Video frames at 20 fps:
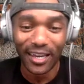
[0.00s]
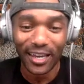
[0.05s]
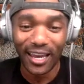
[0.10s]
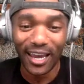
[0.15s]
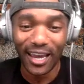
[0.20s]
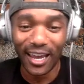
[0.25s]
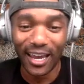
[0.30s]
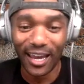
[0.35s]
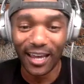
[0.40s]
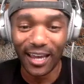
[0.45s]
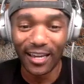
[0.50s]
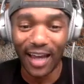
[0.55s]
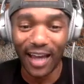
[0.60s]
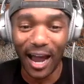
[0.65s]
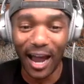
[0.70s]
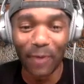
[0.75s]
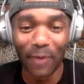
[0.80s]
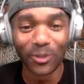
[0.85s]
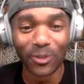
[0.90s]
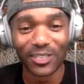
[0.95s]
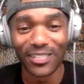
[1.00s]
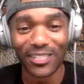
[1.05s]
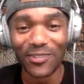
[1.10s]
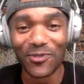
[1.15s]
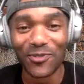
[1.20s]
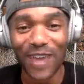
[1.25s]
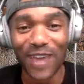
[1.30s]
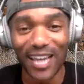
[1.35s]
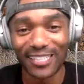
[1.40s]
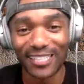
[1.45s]
And I will see
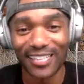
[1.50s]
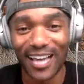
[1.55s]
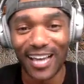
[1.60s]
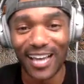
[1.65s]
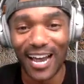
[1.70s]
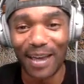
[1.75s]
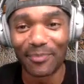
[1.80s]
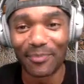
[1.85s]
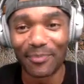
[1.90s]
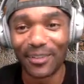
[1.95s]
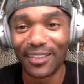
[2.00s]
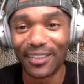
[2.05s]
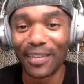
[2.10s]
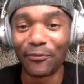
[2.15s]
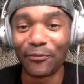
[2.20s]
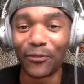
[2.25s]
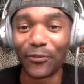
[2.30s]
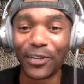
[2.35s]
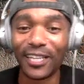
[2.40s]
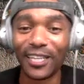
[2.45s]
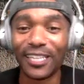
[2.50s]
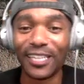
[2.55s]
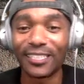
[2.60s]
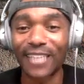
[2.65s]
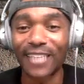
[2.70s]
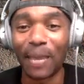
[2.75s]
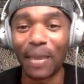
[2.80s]
you next time. Live freely, stay